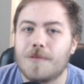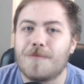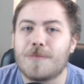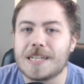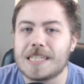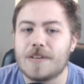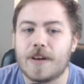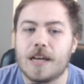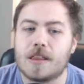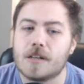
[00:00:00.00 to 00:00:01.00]
Blessing of
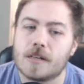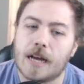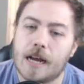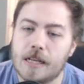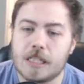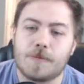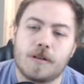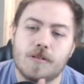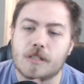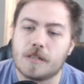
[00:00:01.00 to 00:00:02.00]
Aether, Energy
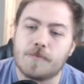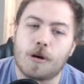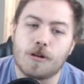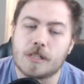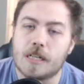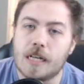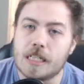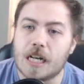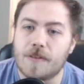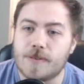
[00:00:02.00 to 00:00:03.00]
Potion, Potion of
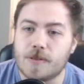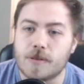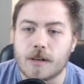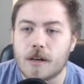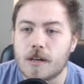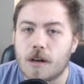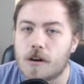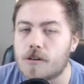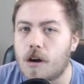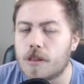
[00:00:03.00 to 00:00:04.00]
Deja Vu
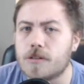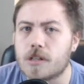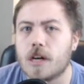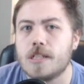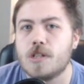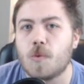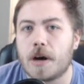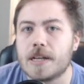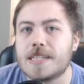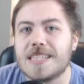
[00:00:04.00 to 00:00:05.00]
are all those cards you
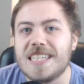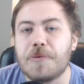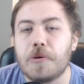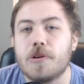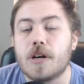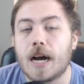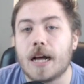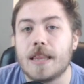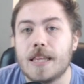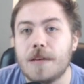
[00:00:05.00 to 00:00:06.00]
want to see when you're
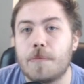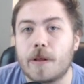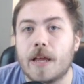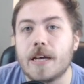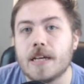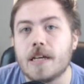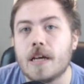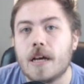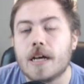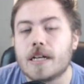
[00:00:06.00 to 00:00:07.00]
on the play.
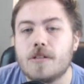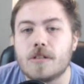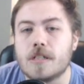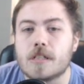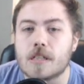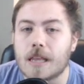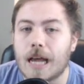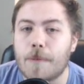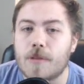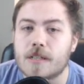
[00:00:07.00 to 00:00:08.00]
Because you can just
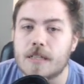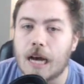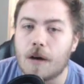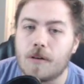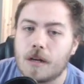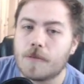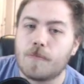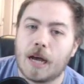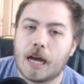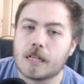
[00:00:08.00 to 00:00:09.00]
slap this down,
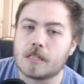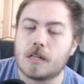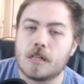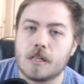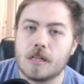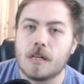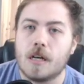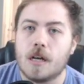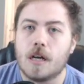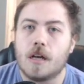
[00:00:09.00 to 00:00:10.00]
pass turn,
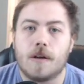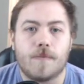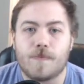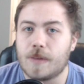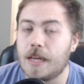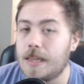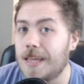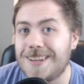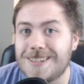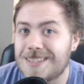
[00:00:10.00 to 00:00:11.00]
and
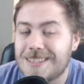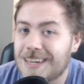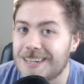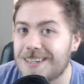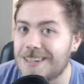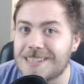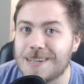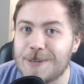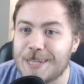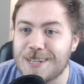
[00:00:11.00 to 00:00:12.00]
then your second turn is going to
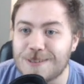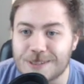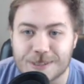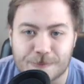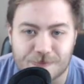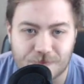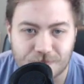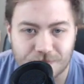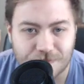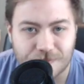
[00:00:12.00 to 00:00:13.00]
be huge.
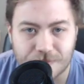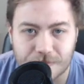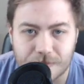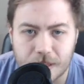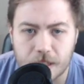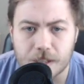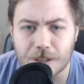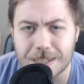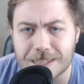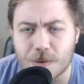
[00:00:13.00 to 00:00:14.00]
So
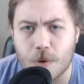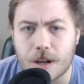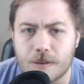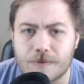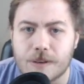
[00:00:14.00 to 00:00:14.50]
this is a one of.